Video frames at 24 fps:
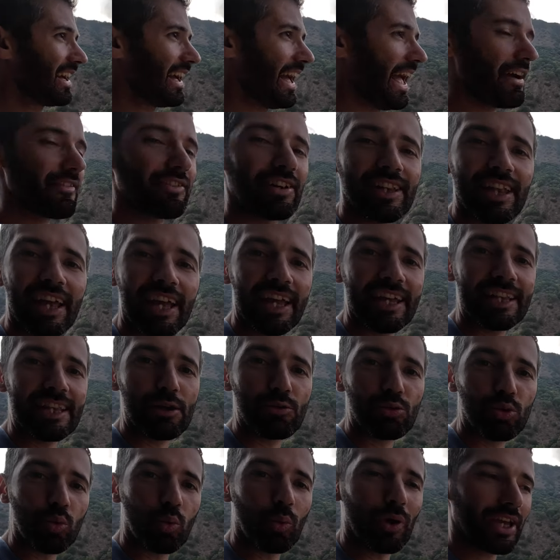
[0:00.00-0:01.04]
every day they
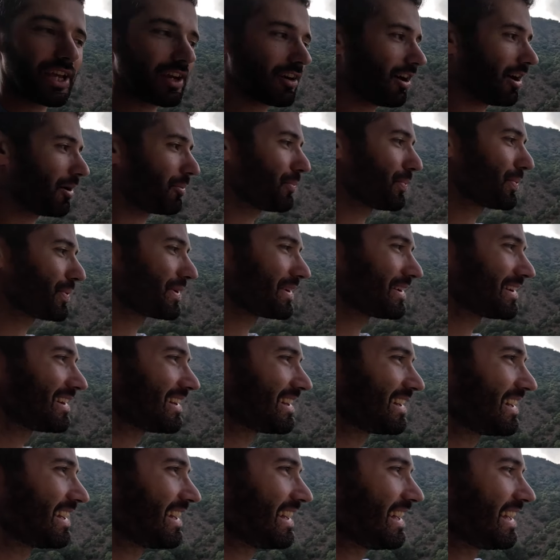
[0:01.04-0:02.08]
would wake up
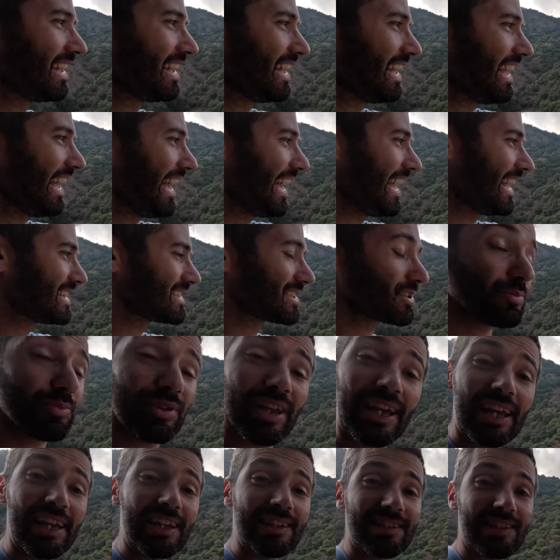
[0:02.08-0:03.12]
and some
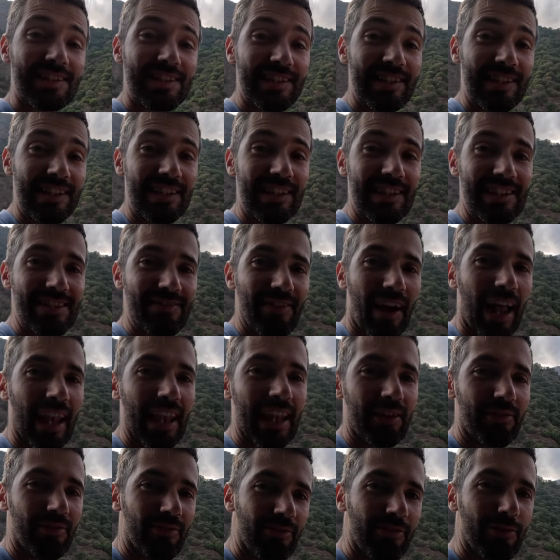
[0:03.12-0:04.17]
days see this
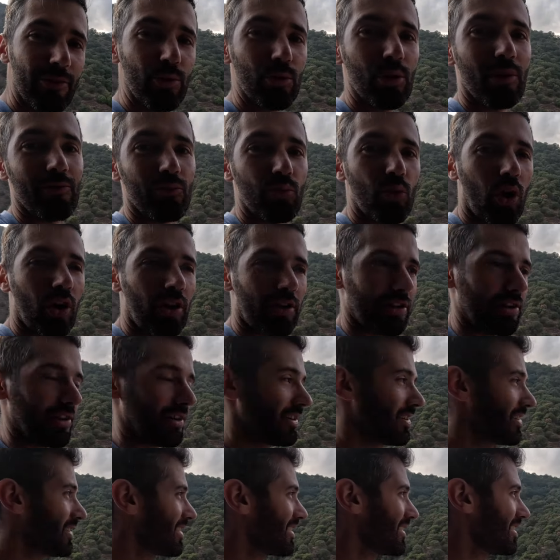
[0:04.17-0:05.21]
valley full of water.
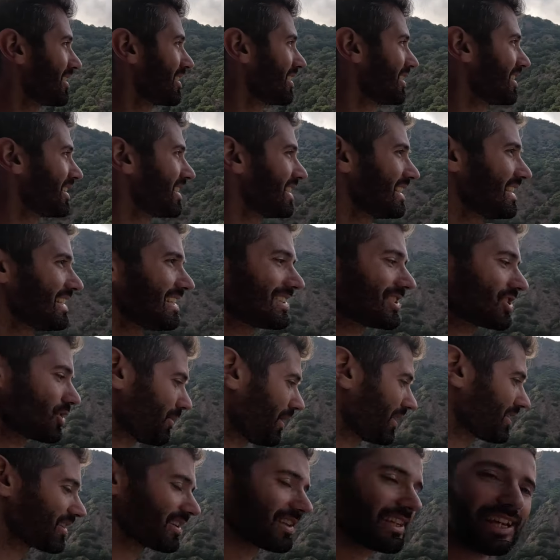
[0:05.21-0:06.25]
Some
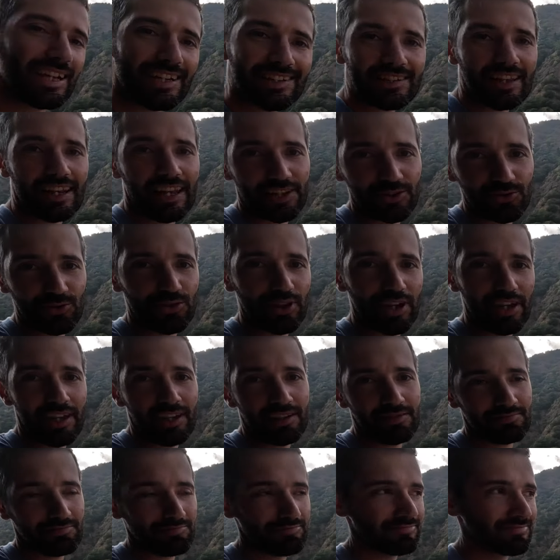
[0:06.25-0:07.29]
other days, like today,
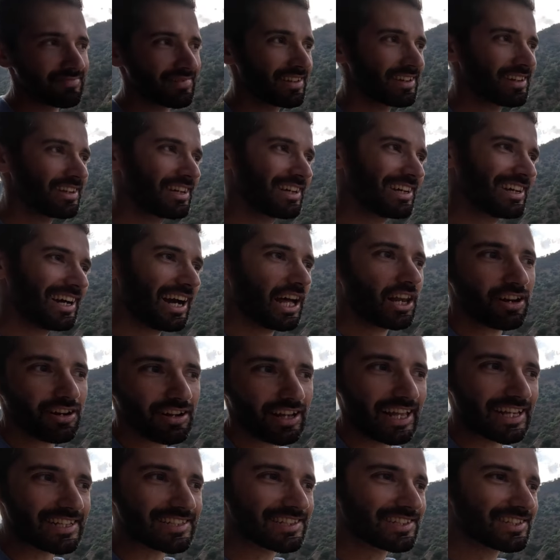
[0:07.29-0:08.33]
a little
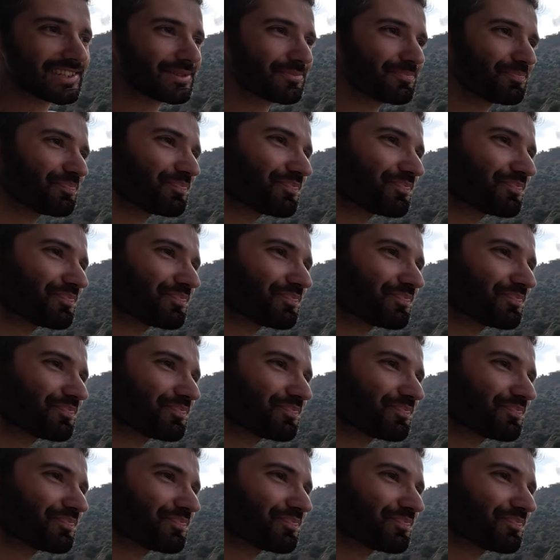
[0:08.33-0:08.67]
less.